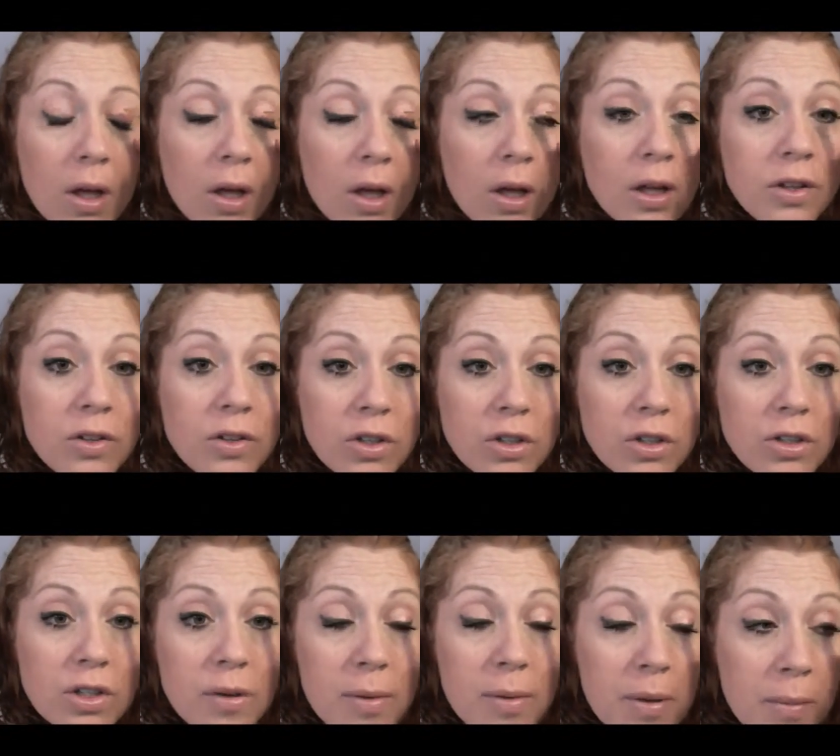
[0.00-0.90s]
It's
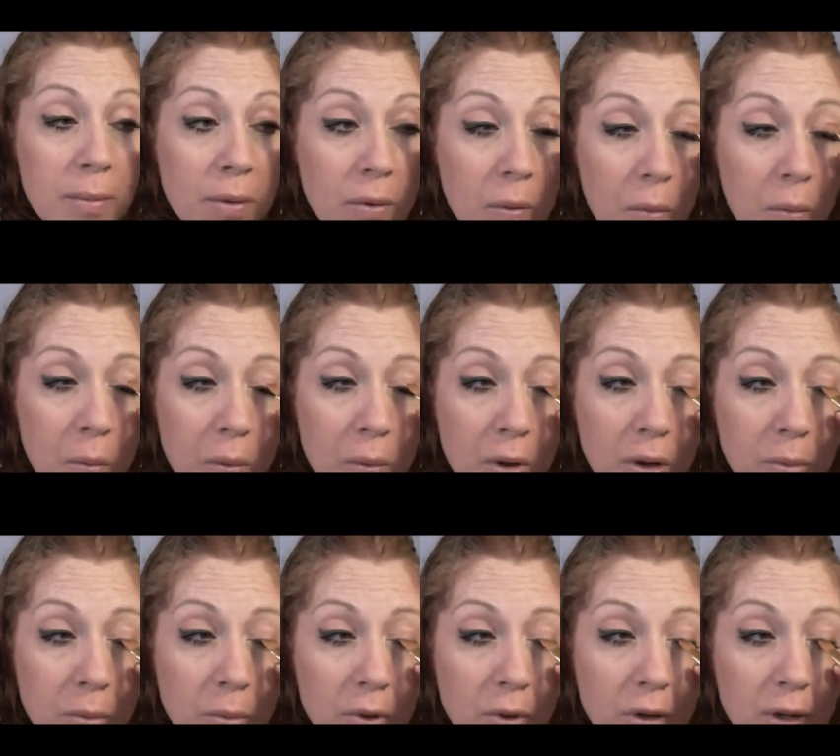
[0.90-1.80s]
Thursday, people. One
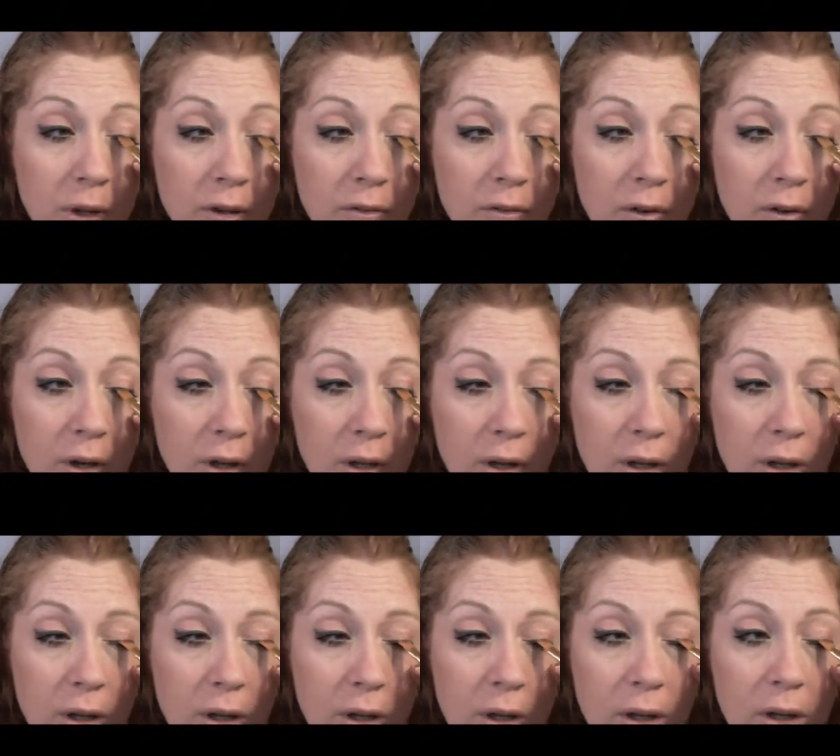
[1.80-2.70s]
more day to
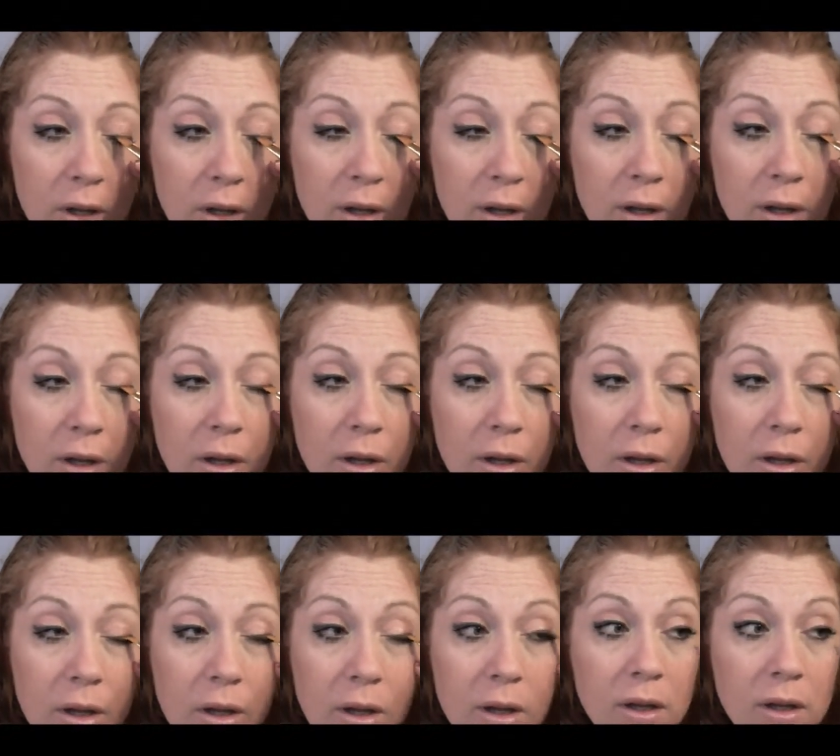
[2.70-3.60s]
Friday.
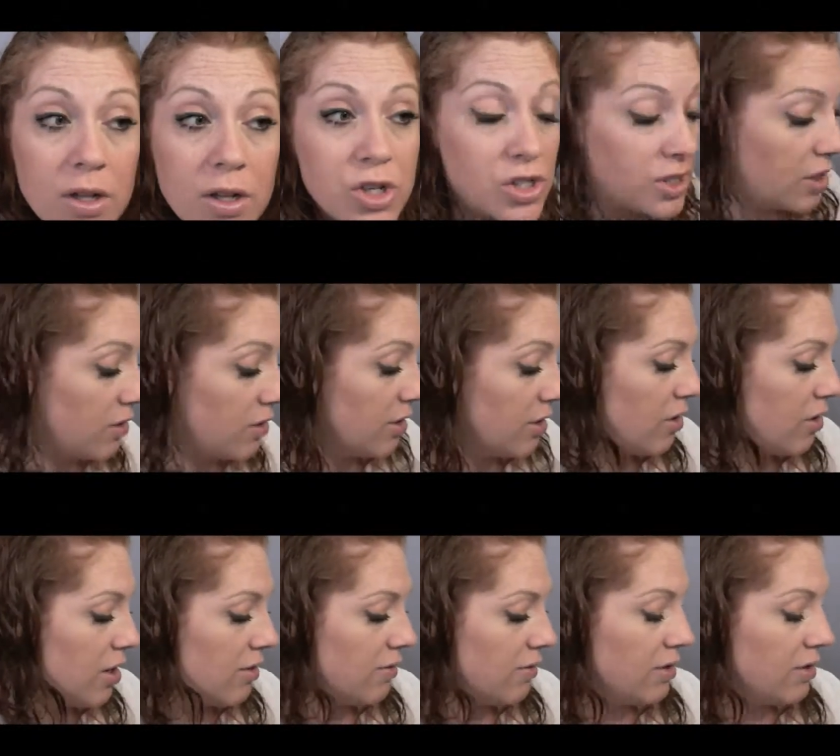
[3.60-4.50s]
Giselle and I are
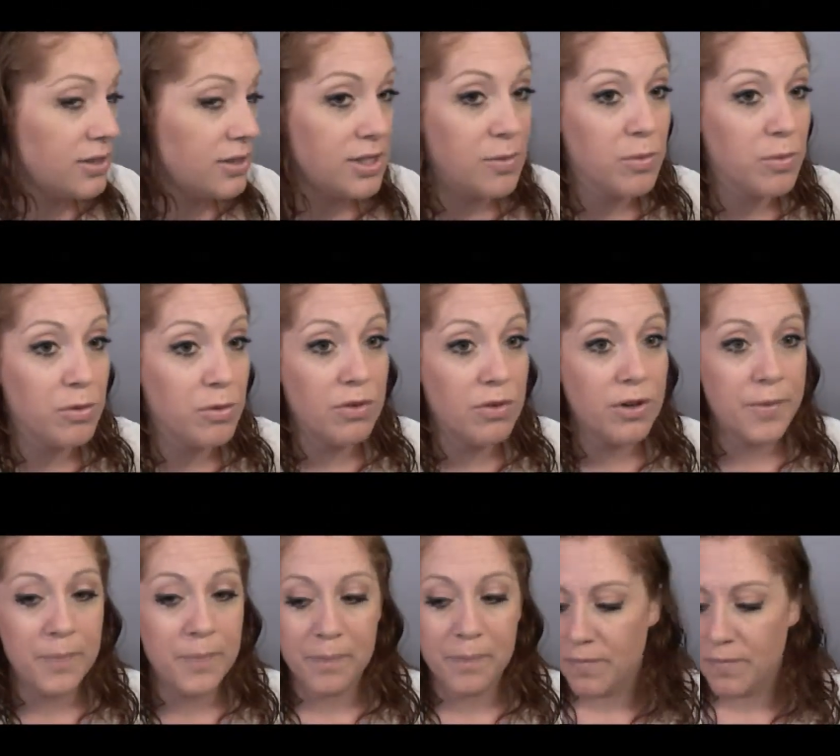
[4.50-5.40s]
having a sleepover
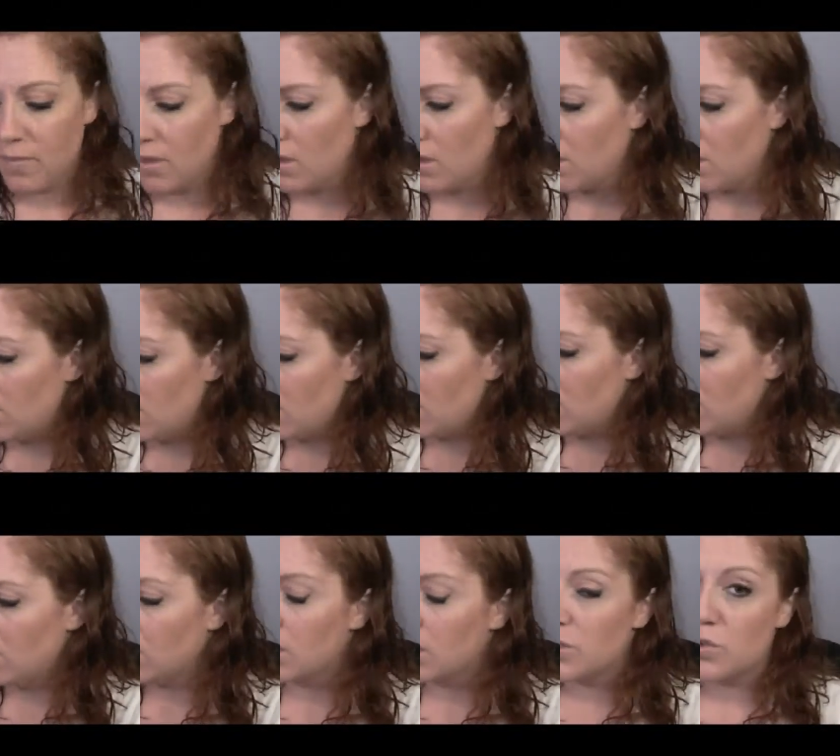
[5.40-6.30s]

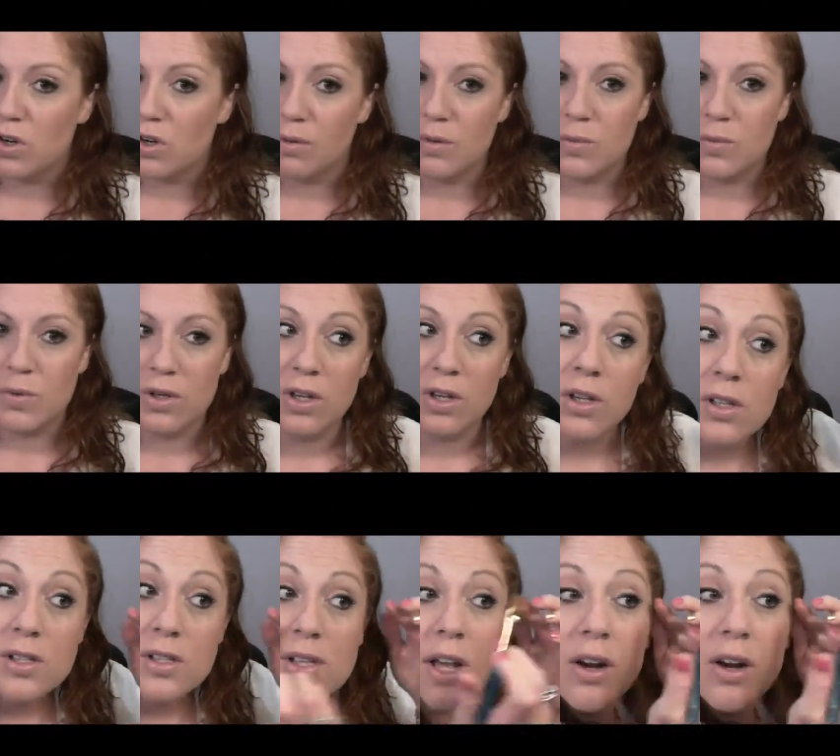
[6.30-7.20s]
because Robbie's working on
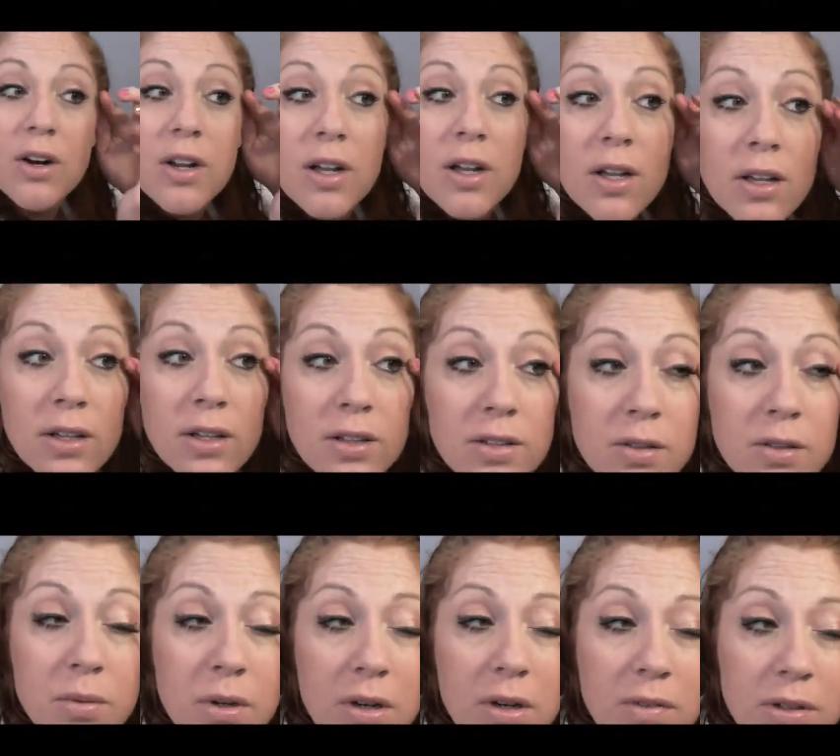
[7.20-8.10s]
Saturday, so
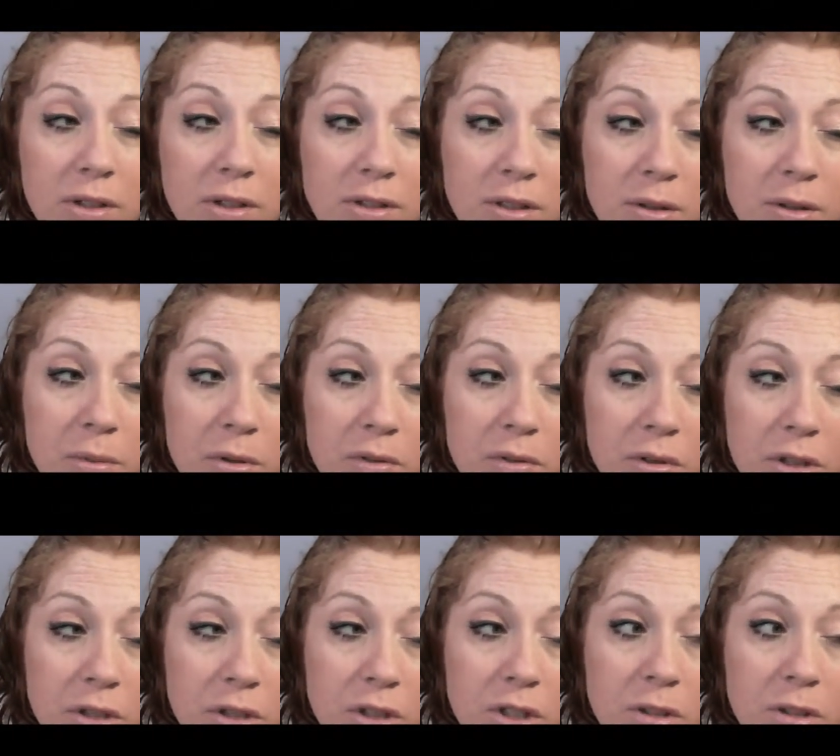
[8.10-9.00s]
we're having a sleepover,
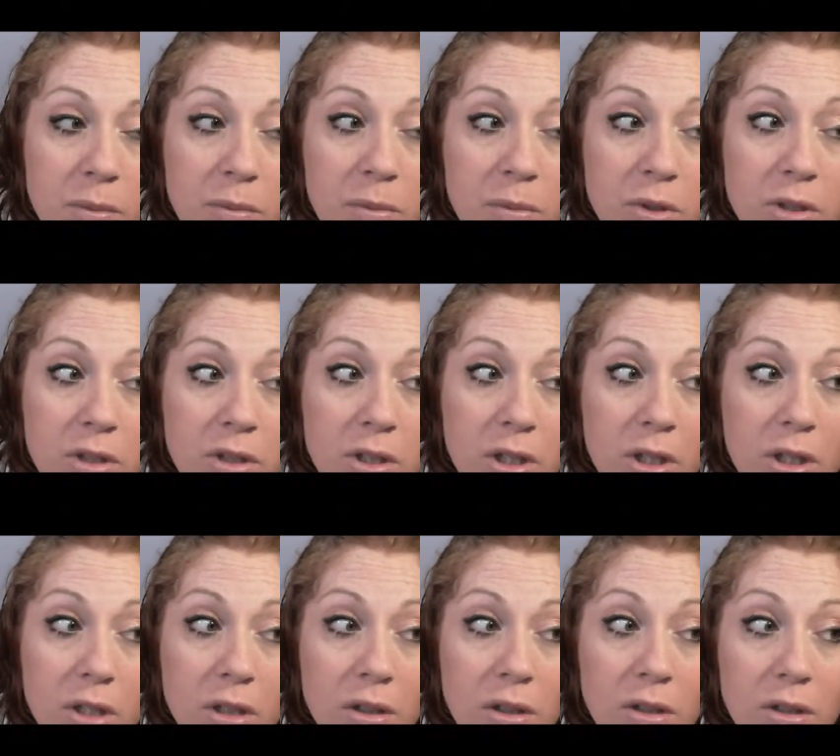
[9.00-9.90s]
and she's been
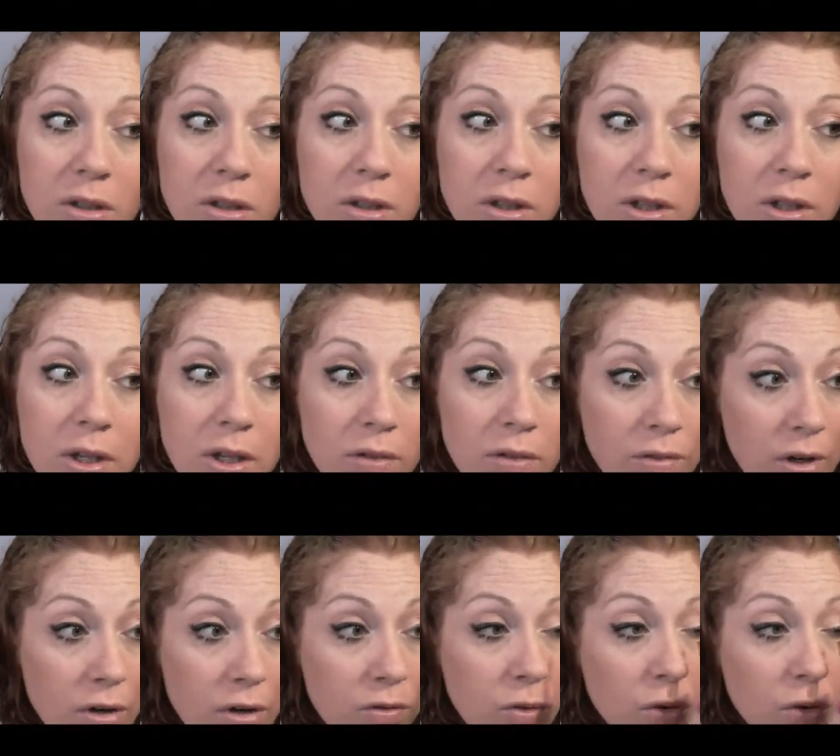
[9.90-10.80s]
particularly in
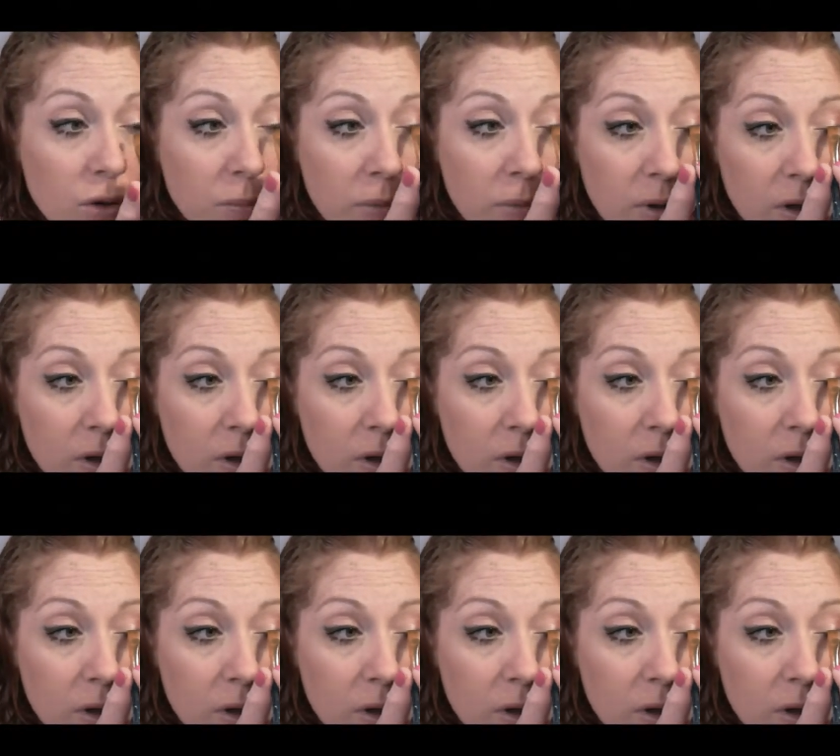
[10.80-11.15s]
rare form.